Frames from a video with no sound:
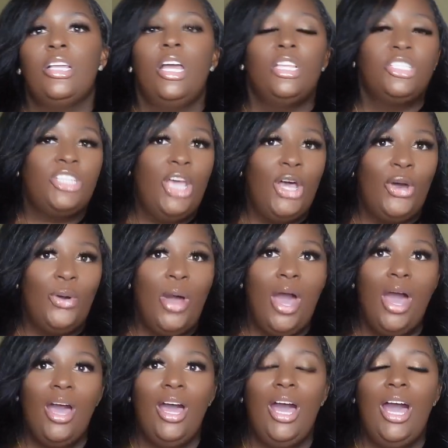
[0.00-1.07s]
So
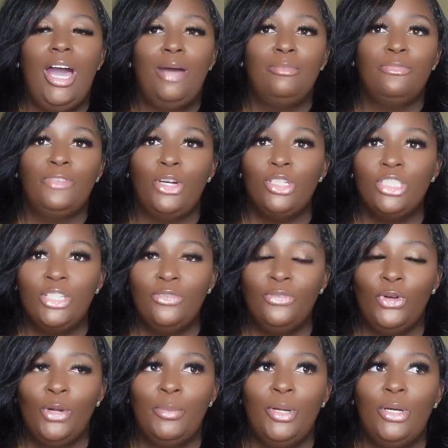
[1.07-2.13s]
first and
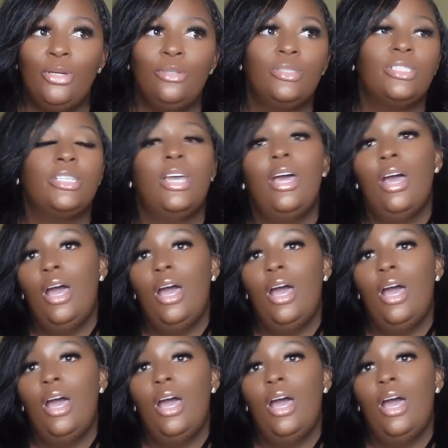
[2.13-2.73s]
foremost,